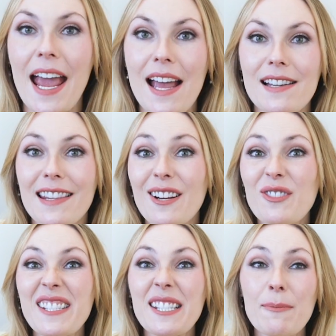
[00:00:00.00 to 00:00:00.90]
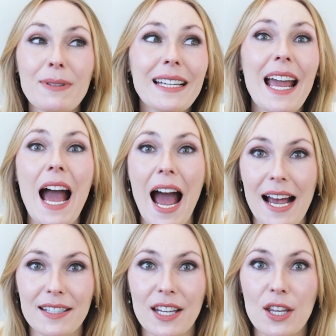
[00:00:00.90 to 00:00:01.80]
and they're simply
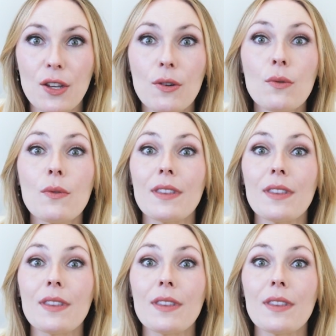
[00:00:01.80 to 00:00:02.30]
asking you